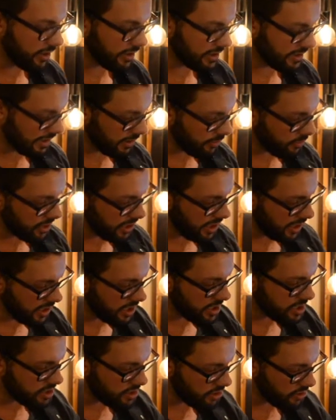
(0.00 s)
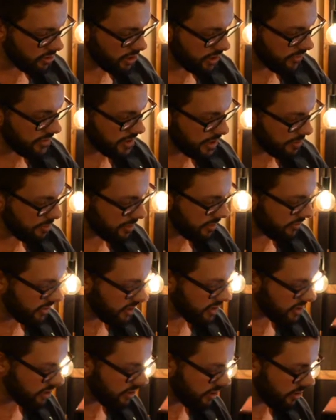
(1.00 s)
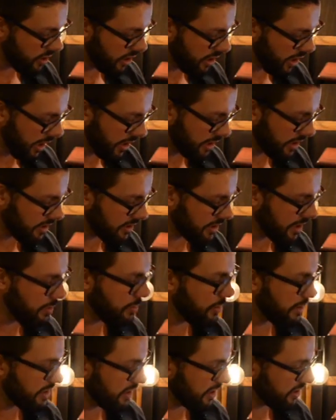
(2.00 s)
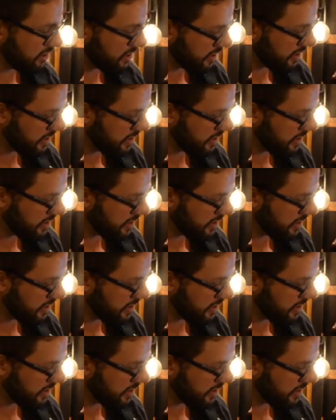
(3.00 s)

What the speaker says: I said with that EQ, even that bit of EQ there and the deep has actually